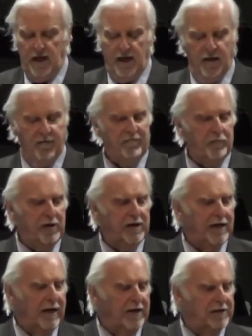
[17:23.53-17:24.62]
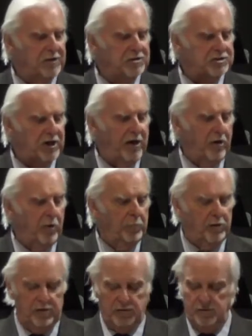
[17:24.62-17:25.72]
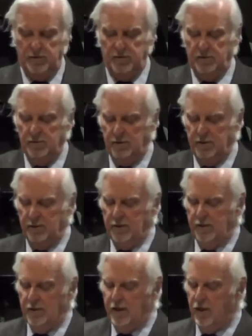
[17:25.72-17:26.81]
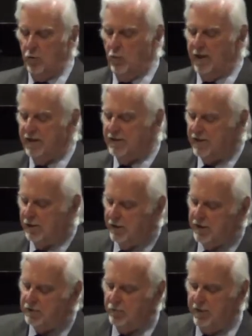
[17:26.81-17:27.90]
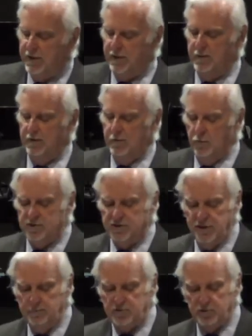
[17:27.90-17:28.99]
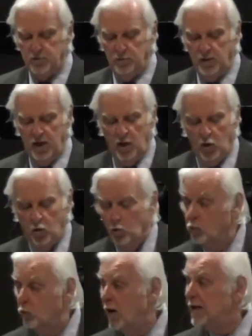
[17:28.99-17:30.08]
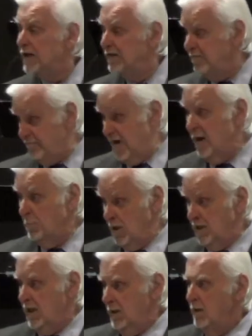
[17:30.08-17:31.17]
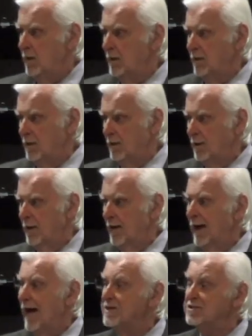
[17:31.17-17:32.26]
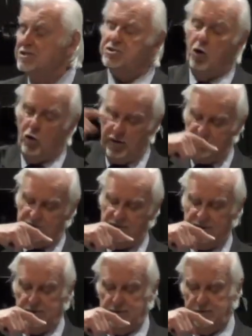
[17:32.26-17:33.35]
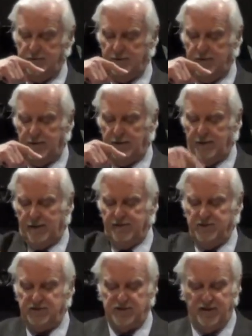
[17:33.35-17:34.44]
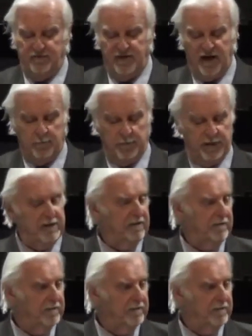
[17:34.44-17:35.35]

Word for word: every undesirable hereditary trait which seems to run in the family has its origin in the sin of Adam and Eve.